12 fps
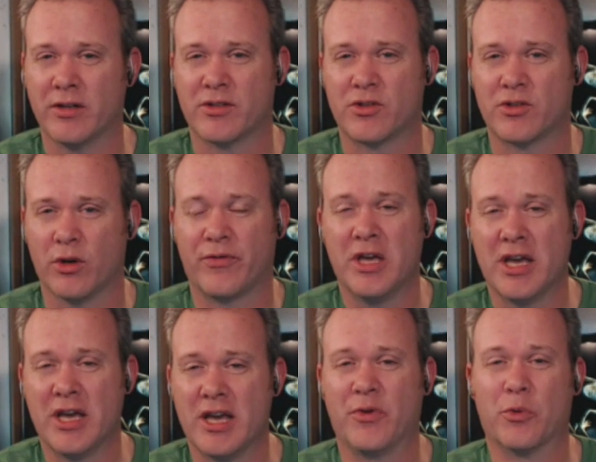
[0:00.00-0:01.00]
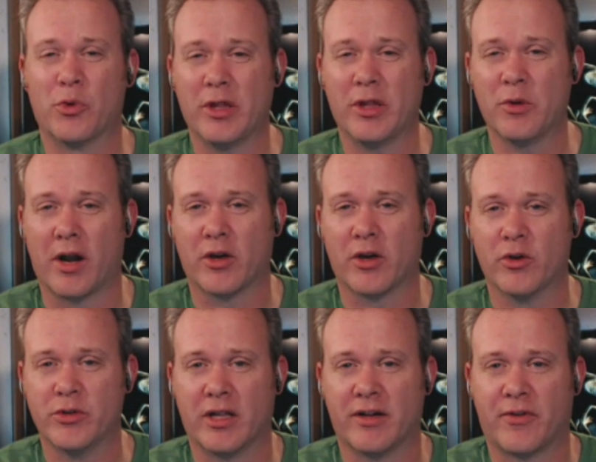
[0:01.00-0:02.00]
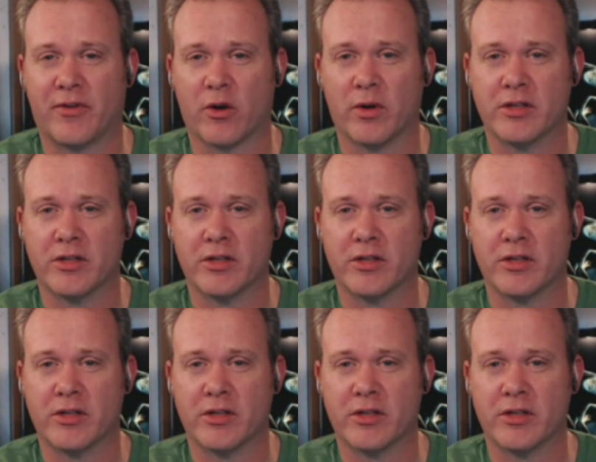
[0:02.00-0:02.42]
So if we really want to go do LFR runs,